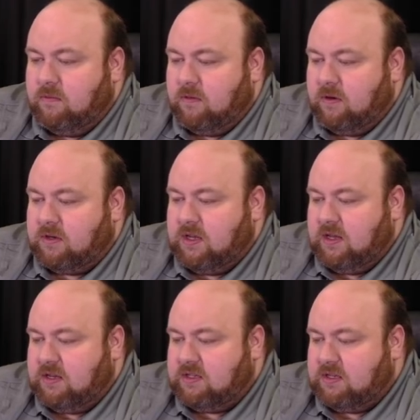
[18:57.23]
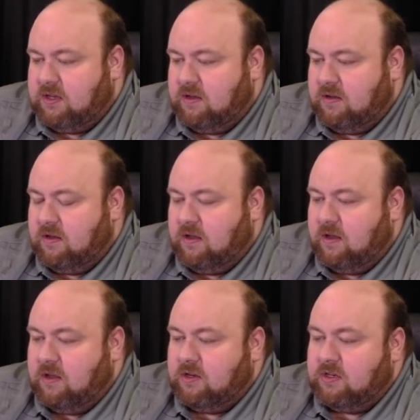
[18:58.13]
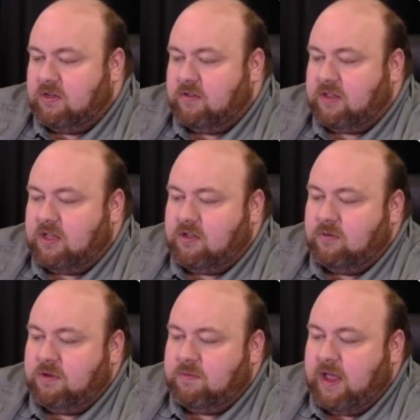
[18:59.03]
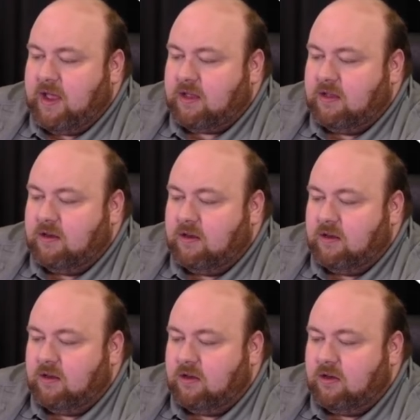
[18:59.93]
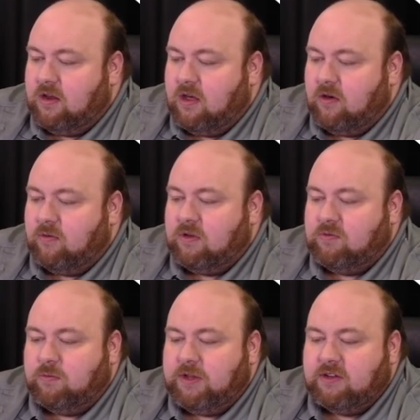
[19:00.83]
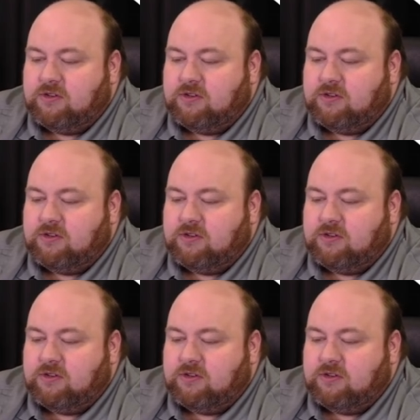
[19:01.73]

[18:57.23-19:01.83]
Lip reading: Long text. Do you think you'll be back? No, it will be a